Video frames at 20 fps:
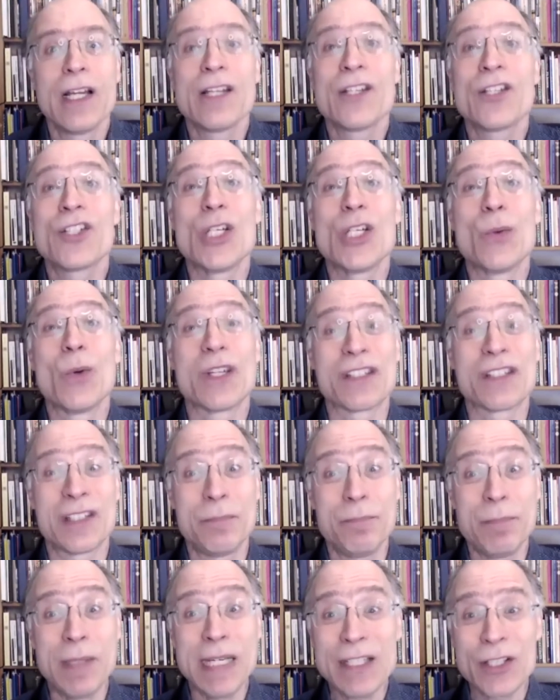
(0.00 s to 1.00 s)
she was
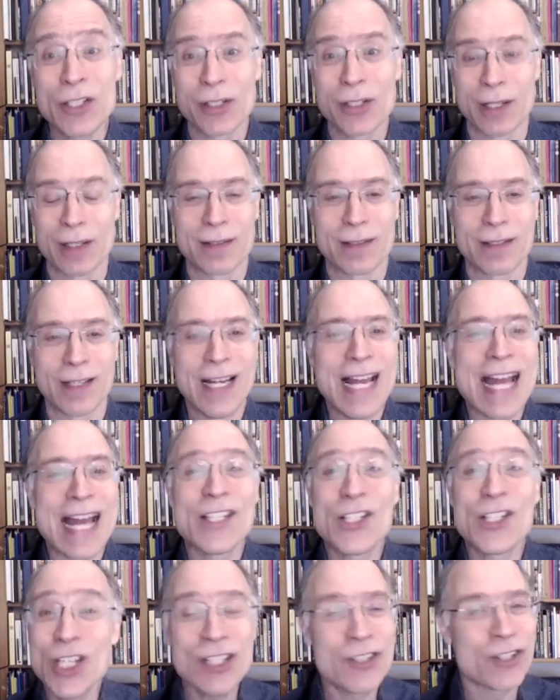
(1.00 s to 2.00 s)
speechless, and
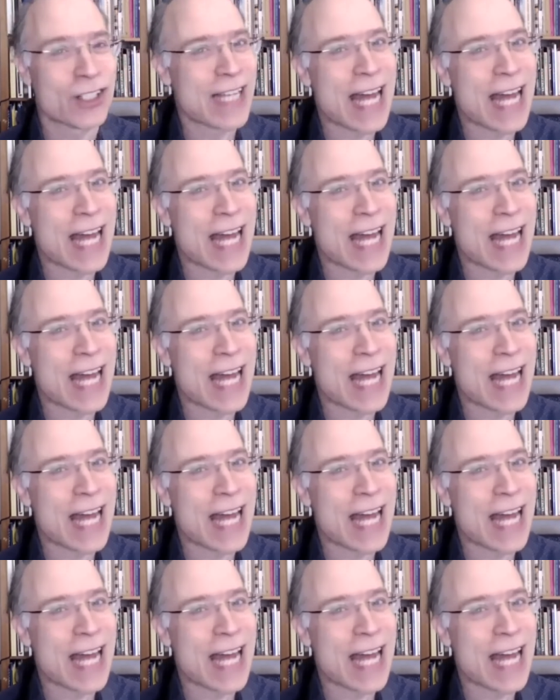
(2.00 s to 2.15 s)
she just